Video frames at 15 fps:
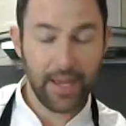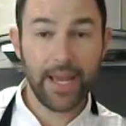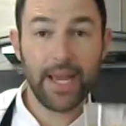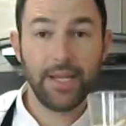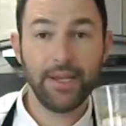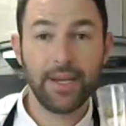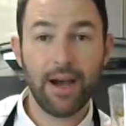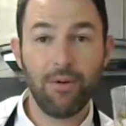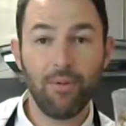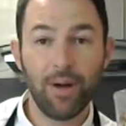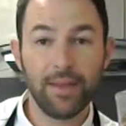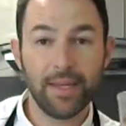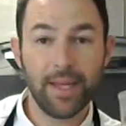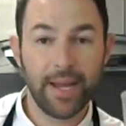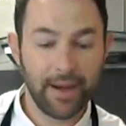And you got
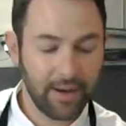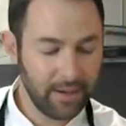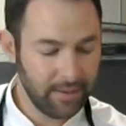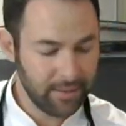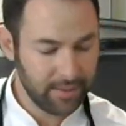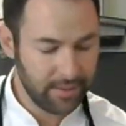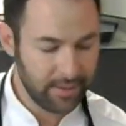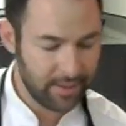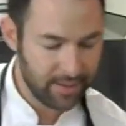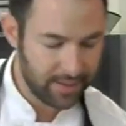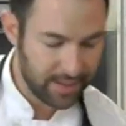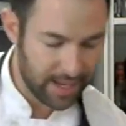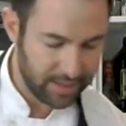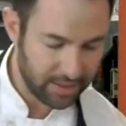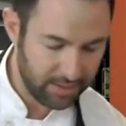one layer.
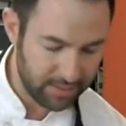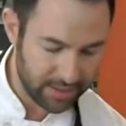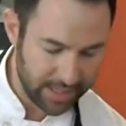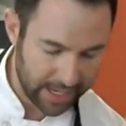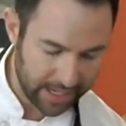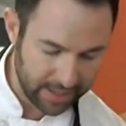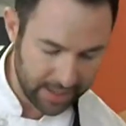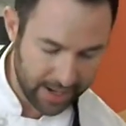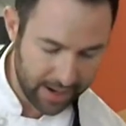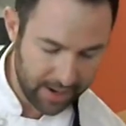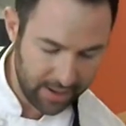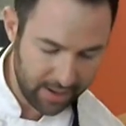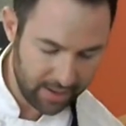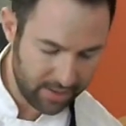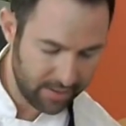Now let's do a second
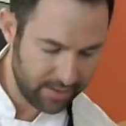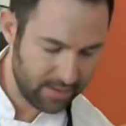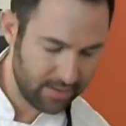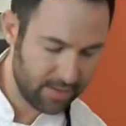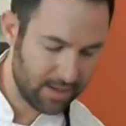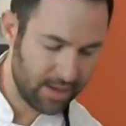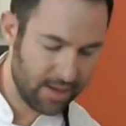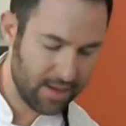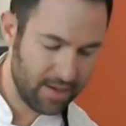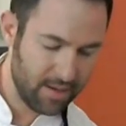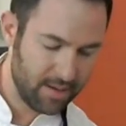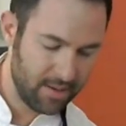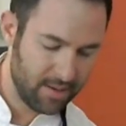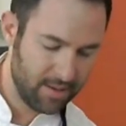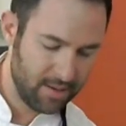layer,
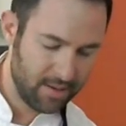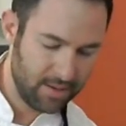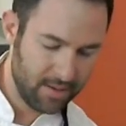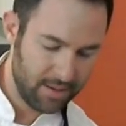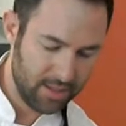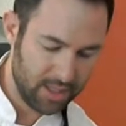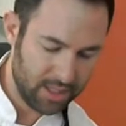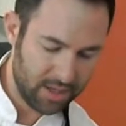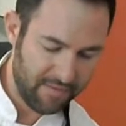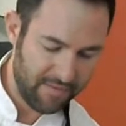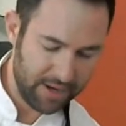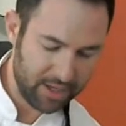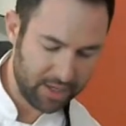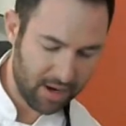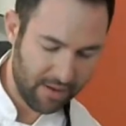just to
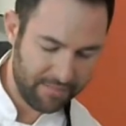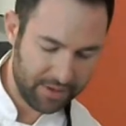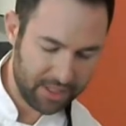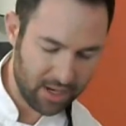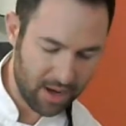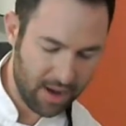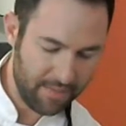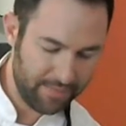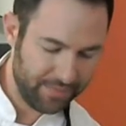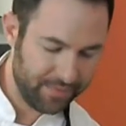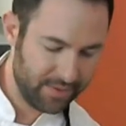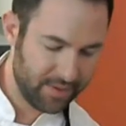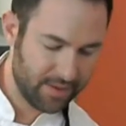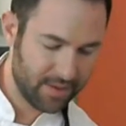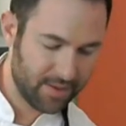finish off the top.
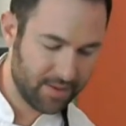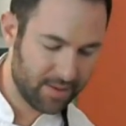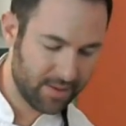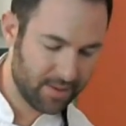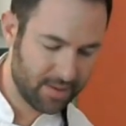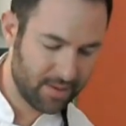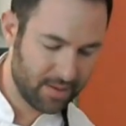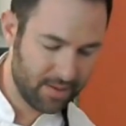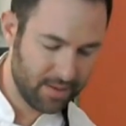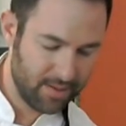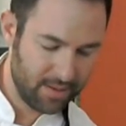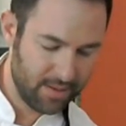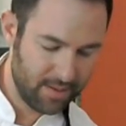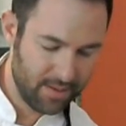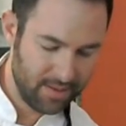
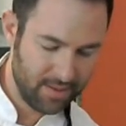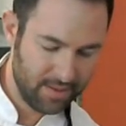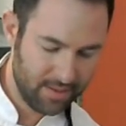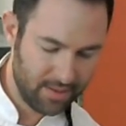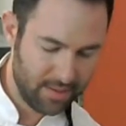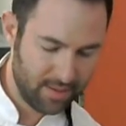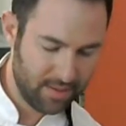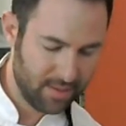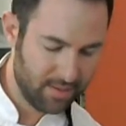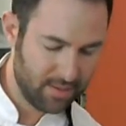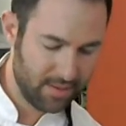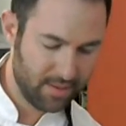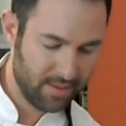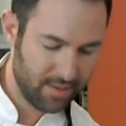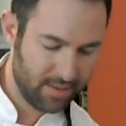
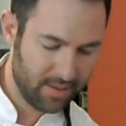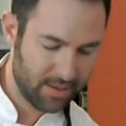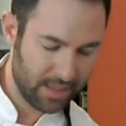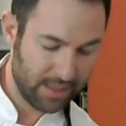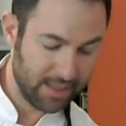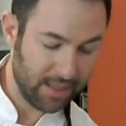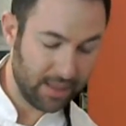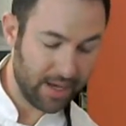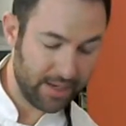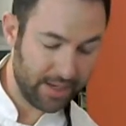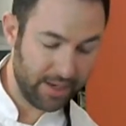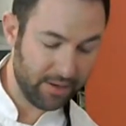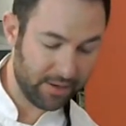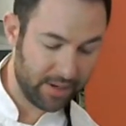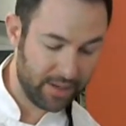It's a lot of
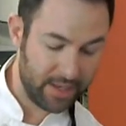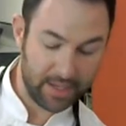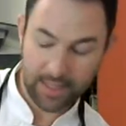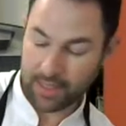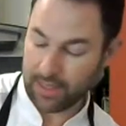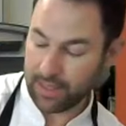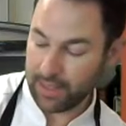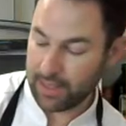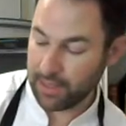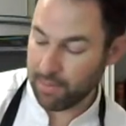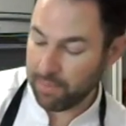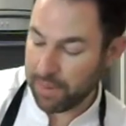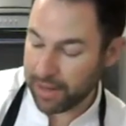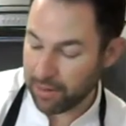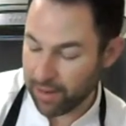yogurt in this. It's a
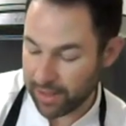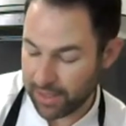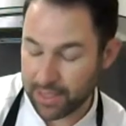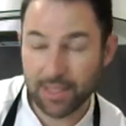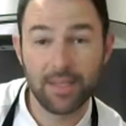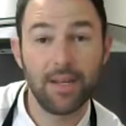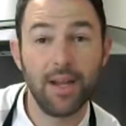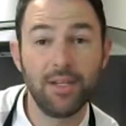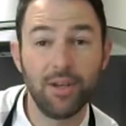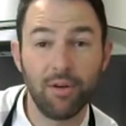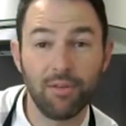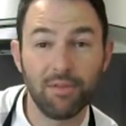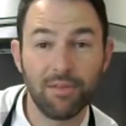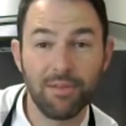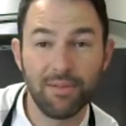big one. This is an
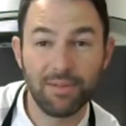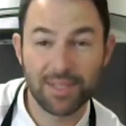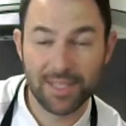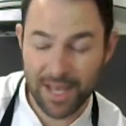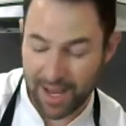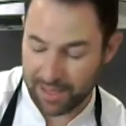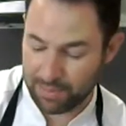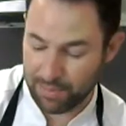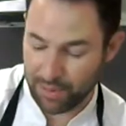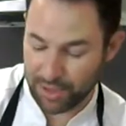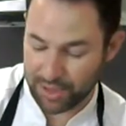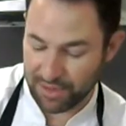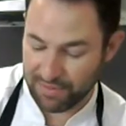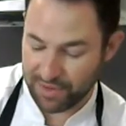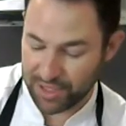adult size
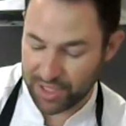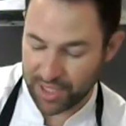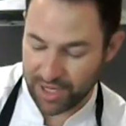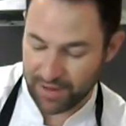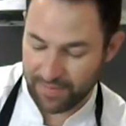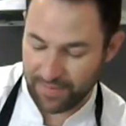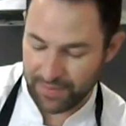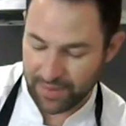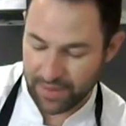portion for sure.